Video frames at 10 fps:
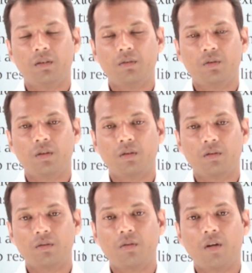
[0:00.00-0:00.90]

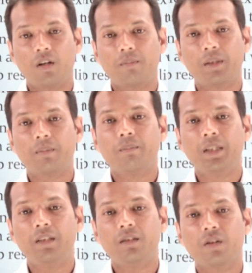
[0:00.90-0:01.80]
to not
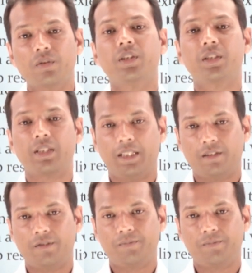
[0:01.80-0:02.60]
being consistent.